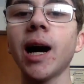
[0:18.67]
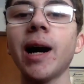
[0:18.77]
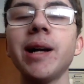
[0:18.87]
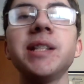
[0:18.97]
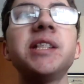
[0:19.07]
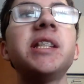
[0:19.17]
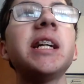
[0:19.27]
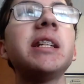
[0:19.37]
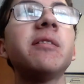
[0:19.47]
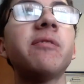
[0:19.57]
uh,
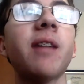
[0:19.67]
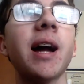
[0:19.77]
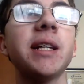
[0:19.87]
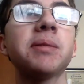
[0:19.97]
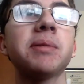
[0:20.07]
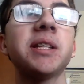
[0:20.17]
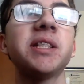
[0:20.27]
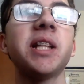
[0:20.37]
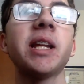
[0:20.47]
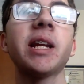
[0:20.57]
signifies with the
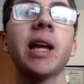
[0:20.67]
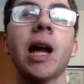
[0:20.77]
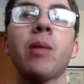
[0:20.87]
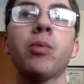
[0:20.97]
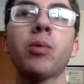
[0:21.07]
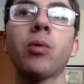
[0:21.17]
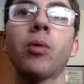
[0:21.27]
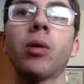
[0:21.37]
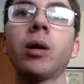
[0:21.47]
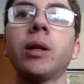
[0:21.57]
sun in
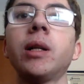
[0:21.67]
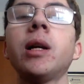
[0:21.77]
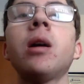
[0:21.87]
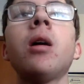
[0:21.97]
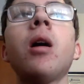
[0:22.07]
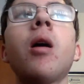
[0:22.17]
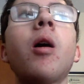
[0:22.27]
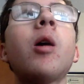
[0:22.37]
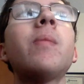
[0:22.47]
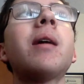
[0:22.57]
Capricorn
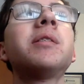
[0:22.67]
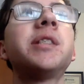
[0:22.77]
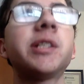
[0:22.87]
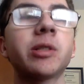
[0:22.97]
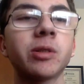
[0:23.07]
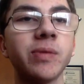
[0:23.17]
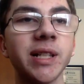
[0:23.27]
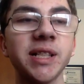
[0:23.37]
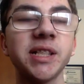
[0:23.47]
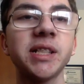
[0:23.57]
all about
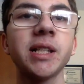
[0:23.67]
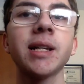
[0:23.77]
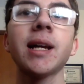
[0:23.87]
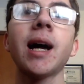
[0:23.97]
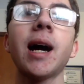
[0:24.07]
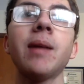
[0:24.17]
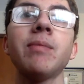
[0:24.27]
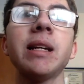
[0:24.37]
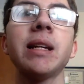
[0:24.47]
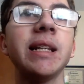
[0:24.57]
service,
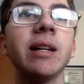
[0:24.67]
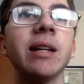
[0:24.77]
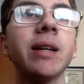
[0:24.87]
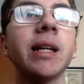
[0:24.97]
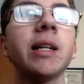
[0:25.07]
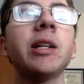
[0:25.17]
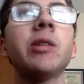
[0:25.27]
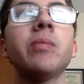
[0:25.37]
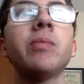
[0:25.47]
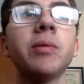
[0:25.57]
um, giving,
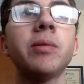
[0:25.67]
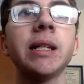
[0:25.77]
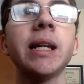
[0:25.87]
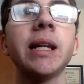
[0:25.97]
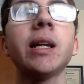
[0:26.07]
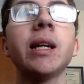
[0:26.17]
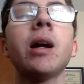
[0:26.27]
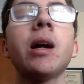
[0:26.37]
humility,